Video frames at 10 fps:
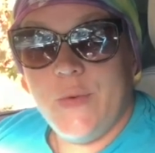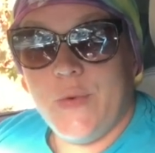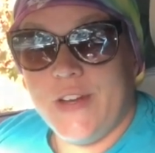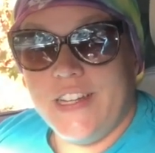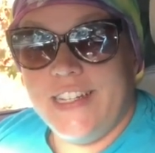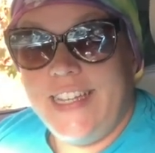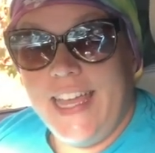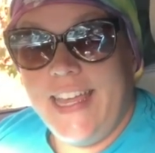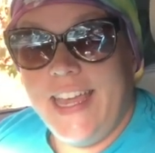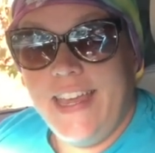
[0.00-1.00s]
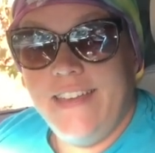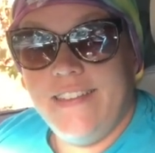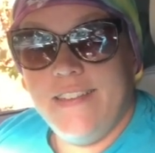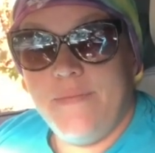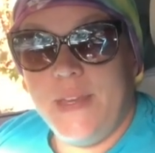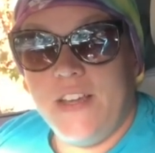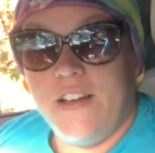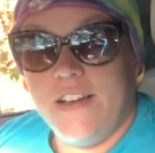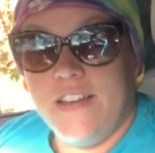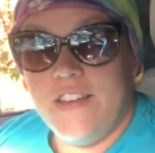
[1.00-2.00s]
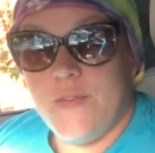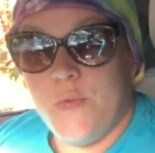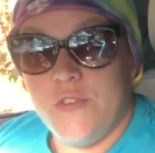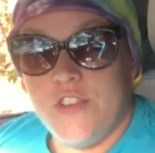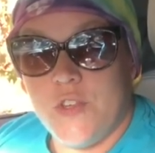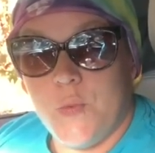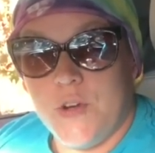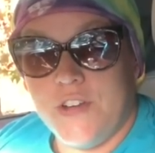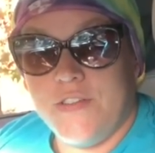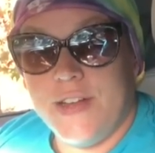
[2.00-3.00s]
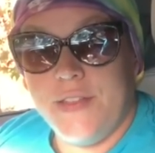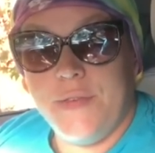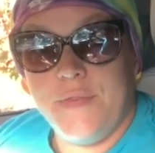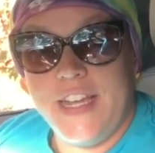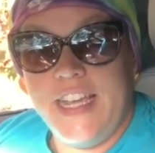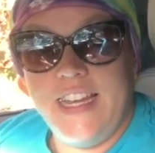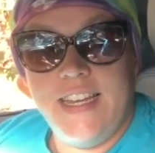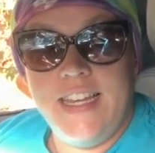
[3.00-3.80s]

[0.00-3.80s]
We're going to take it because we'll just work around the rain.